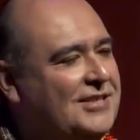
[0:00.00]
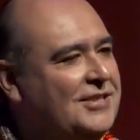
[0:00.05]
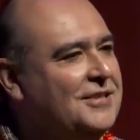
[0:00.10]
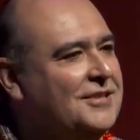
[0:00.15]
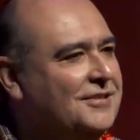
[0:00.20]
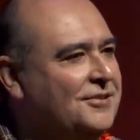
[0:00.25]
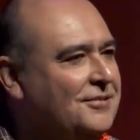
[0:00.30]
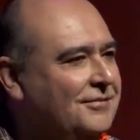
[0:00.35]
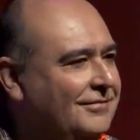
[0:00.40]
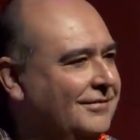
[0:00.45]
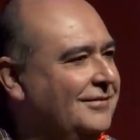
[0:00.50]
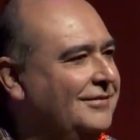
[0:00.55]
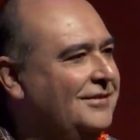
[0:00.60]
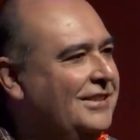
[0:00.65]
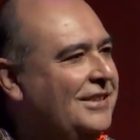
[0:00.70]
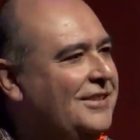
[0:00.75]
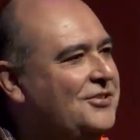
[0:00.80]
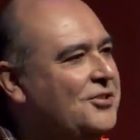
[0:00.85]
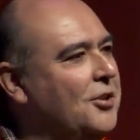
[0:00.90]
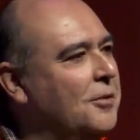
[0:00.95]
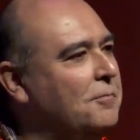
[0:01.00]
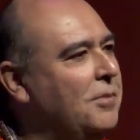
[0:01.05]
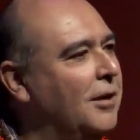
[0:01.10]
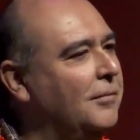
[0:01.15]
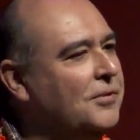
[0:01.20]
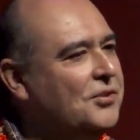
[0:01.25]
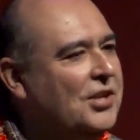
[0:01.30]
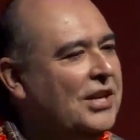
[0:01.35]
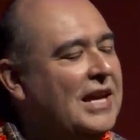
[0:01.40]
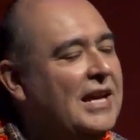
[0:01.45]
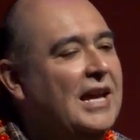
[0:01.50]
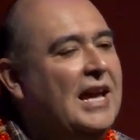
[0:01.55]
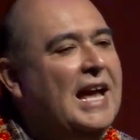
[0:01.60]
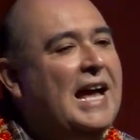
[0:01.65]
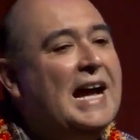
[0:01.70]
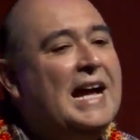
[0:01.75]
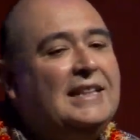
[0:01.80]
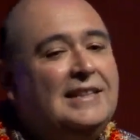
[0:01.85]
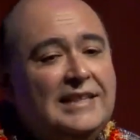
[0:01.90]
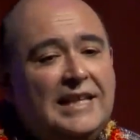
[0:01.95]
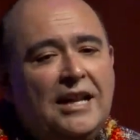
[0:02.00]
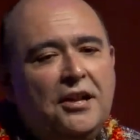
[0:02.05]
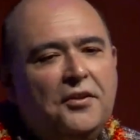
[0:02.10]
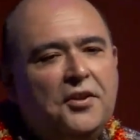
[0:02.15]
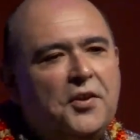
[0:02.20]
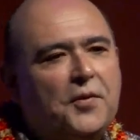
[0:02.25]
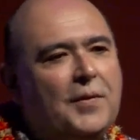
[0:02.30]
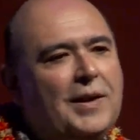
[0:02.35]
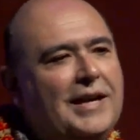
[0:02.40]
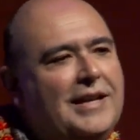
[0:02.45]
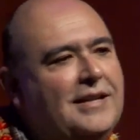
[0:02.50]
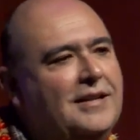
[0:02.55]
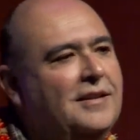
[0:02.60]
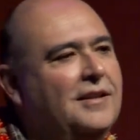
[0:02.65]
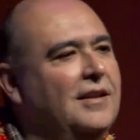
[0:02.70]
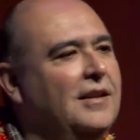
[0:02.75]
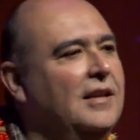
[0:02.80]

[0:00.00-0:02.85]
still it's not published. At the end of the ride,